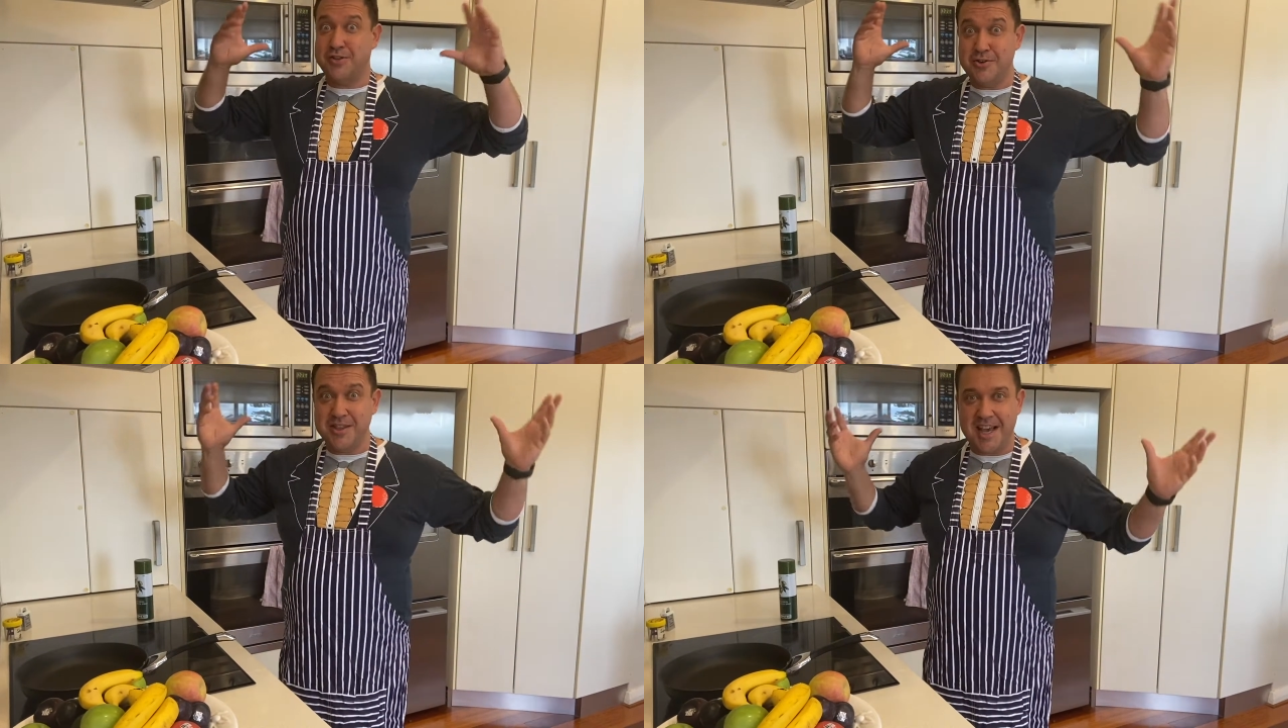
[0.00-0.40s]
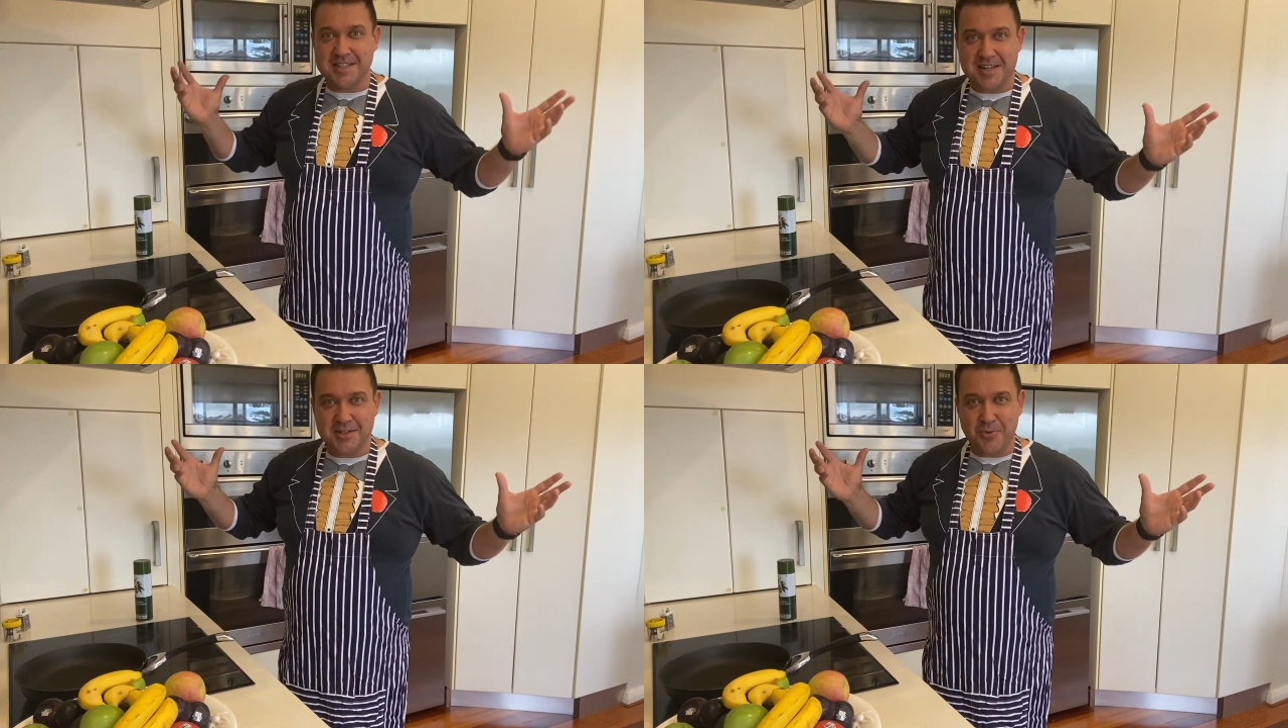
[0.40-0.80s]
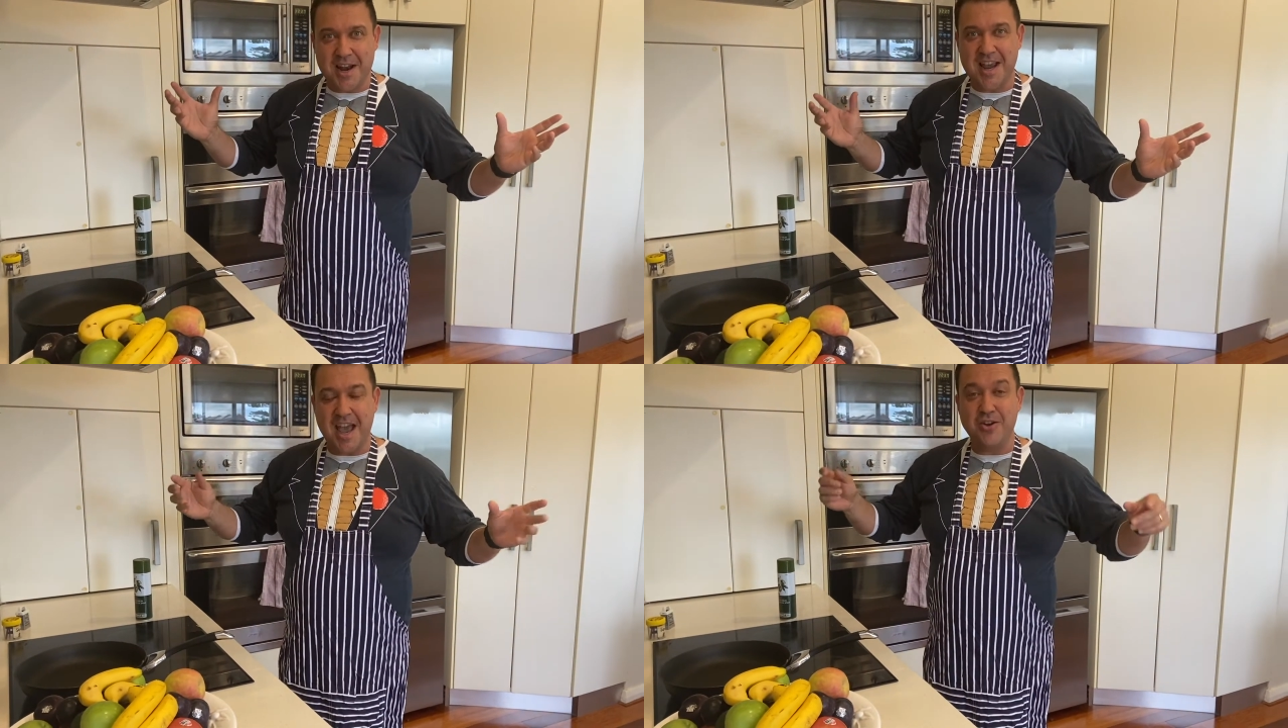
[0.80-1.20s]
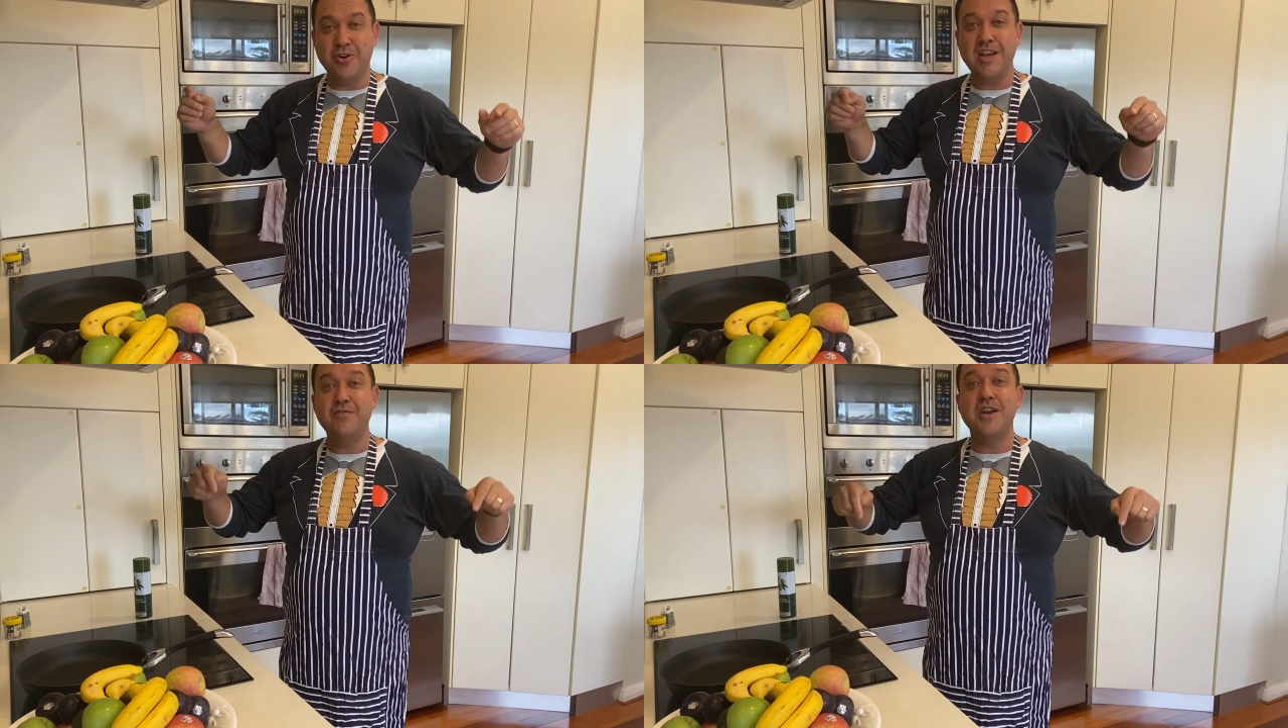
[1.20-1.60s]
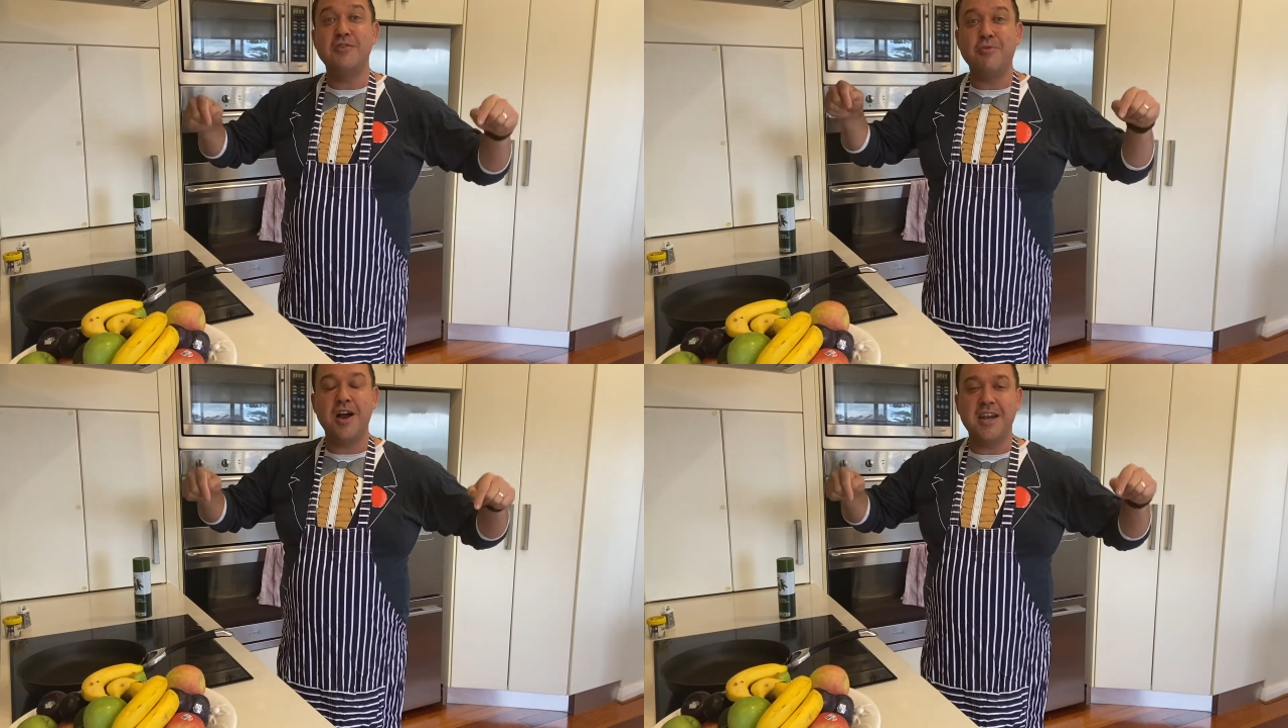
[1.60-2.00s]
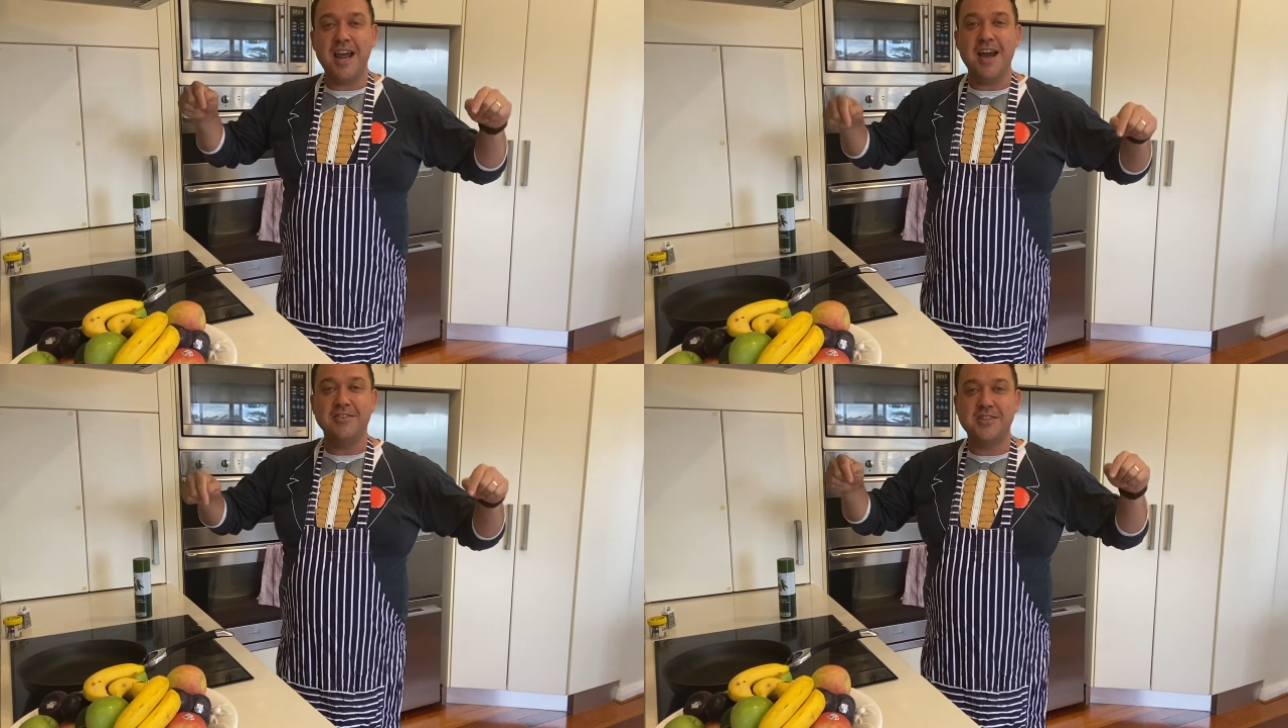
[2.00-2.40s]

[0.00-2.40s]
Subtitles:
2020 and you're living it right now.